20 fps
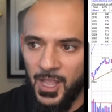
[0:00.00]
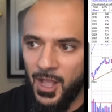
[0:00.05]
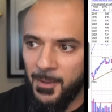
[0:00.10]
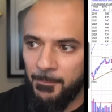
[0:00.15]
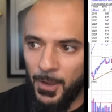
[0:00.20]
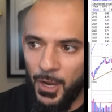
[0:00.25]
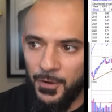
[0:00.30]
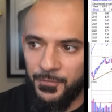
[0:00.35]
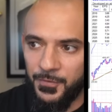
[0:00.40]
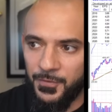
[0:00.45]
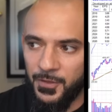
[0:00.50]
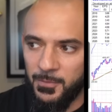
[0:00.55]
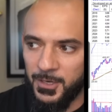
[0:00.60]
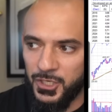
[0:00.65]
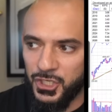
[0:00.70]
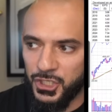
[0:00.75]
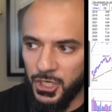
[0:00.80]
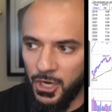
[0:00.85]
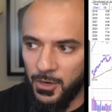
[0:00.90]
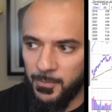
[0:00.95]
Both of them had
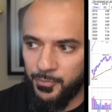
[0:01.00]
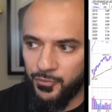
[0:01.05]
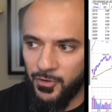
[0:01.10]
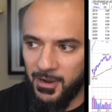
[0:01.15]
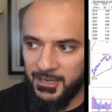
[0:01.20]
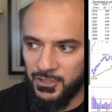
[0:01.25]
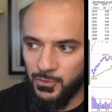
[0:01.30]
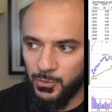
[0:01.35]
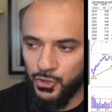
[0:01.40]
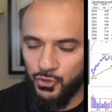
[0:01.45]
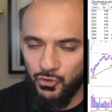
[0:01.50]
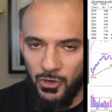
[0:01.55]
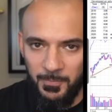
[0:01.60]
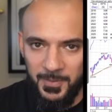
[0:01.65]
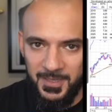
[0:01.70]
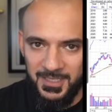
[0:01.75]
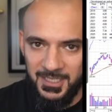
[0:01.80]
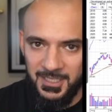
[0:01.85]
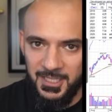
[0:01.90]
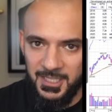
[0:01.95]
shown price was dropping
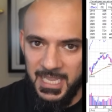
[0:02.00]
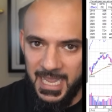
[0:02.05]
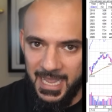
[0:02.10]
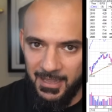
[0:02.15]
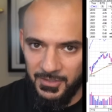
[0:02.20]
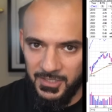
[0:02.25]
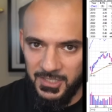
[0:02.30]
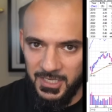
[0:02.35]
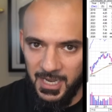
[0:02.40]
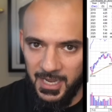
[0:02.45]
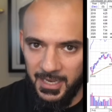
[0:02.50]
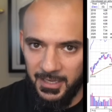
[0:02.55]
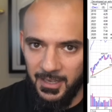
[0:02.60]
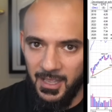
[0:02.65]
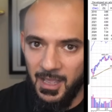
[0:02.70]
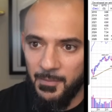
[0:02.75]
to the downside,